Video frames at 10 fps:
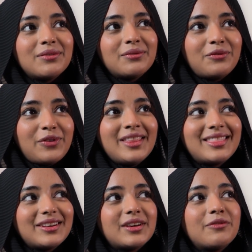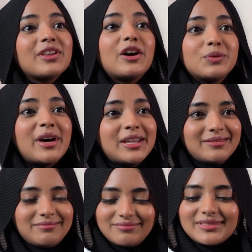without my
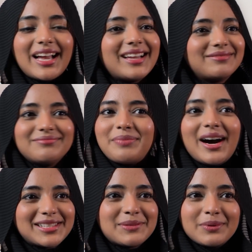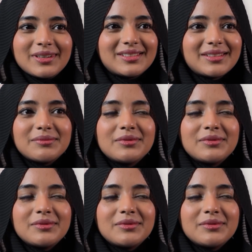passport.